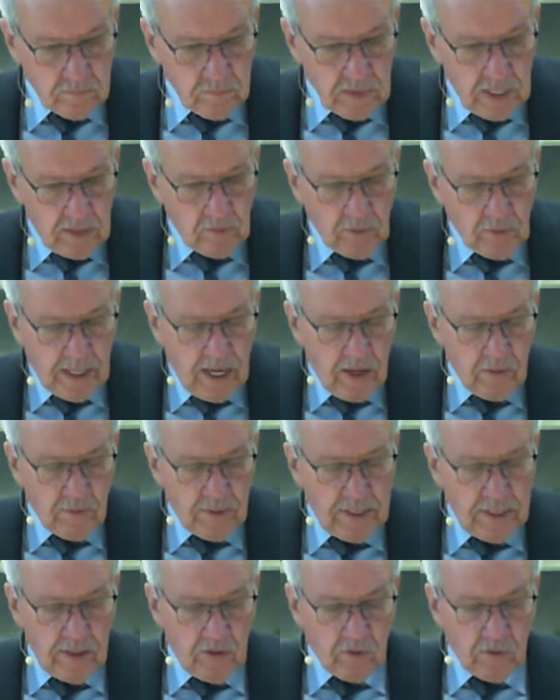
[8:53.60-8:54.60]
And when I
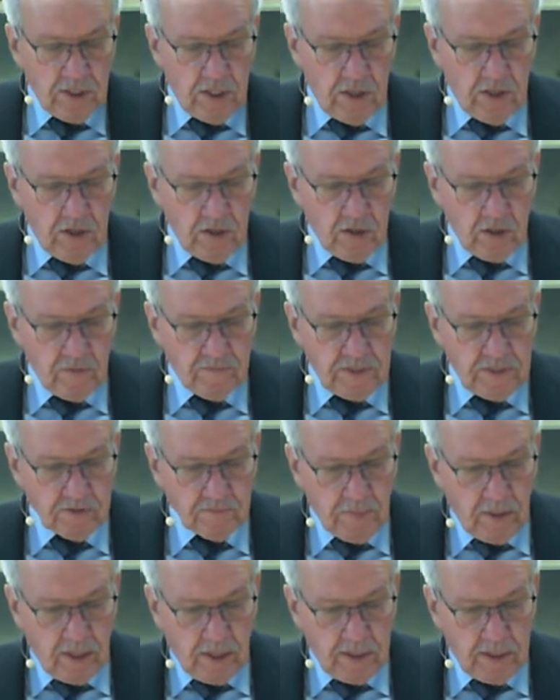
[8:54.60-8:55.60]
read or hear of his
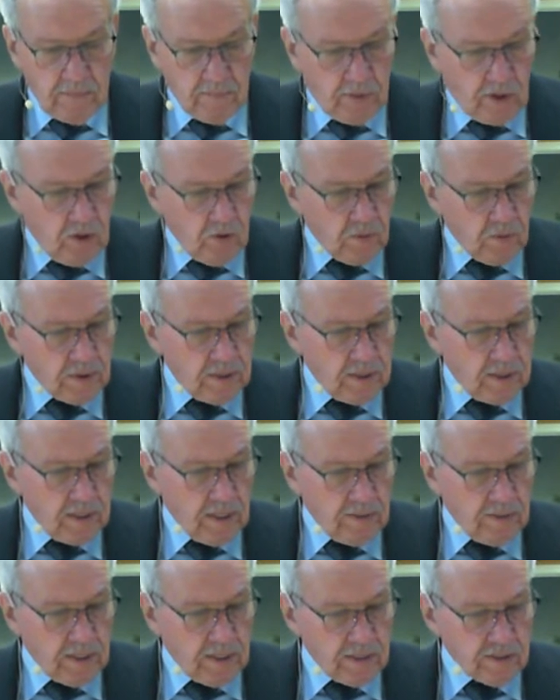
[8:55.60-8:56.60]
body broken, and
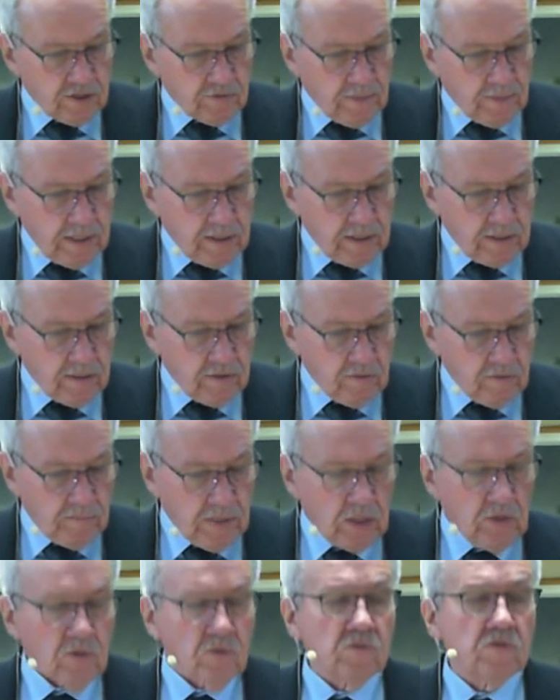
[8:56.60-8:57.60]
I'm not speaking of the
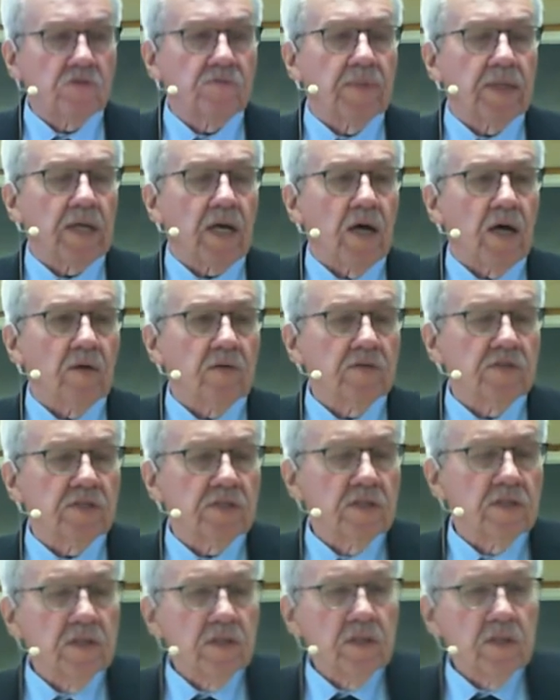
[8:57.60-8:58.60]
bones, because
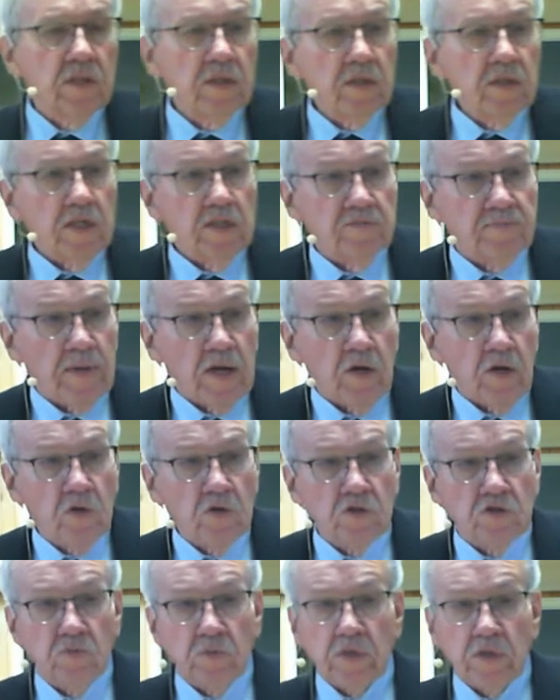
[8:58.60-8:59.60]
his
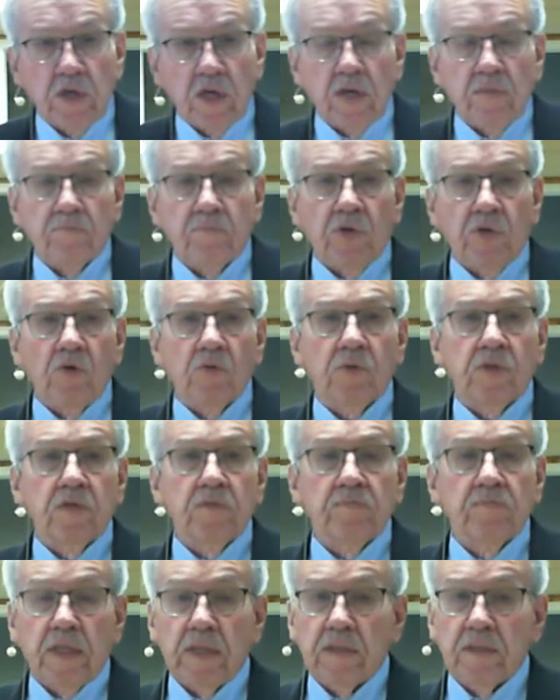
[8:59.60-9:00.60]
bones were not
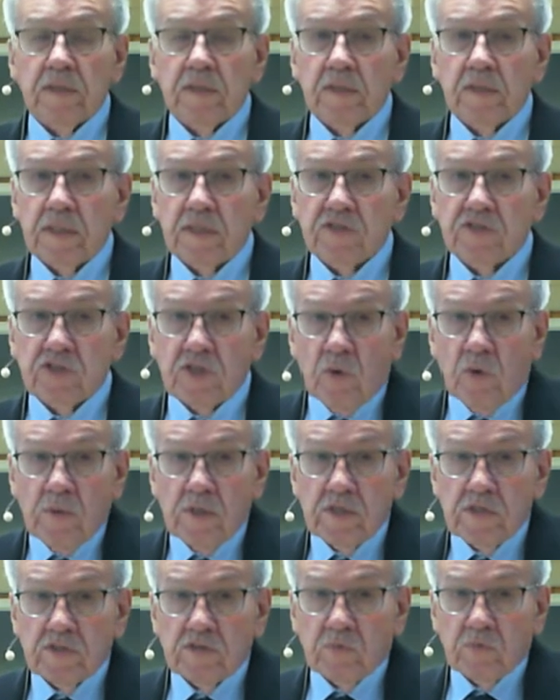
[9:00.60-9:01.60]
broken, but his
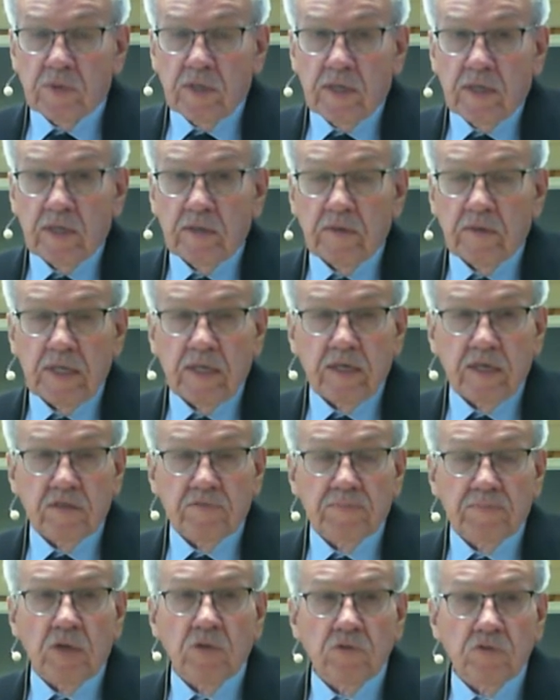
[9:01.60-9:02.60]
bones were
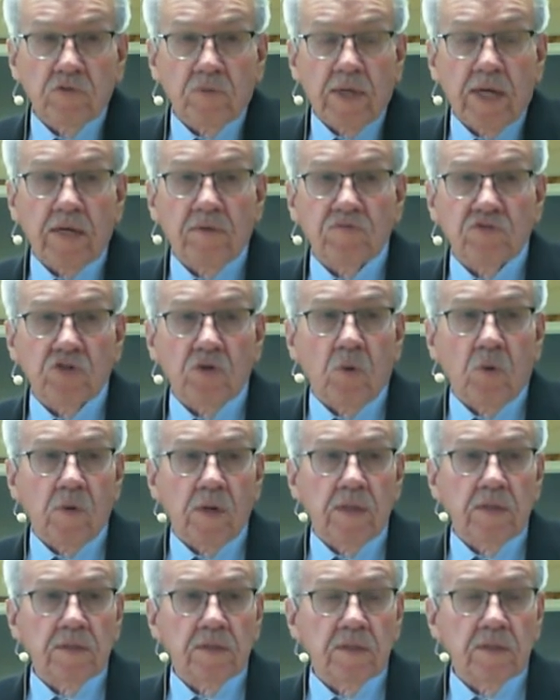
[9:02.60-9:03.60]
out of
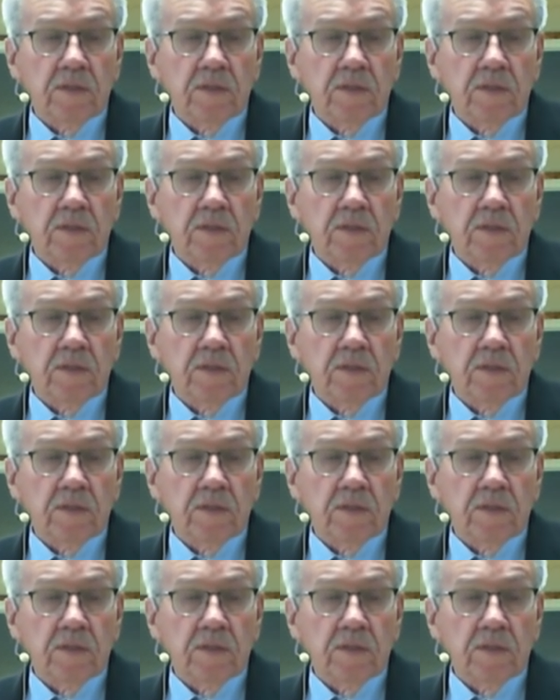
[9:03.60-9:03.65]
joint.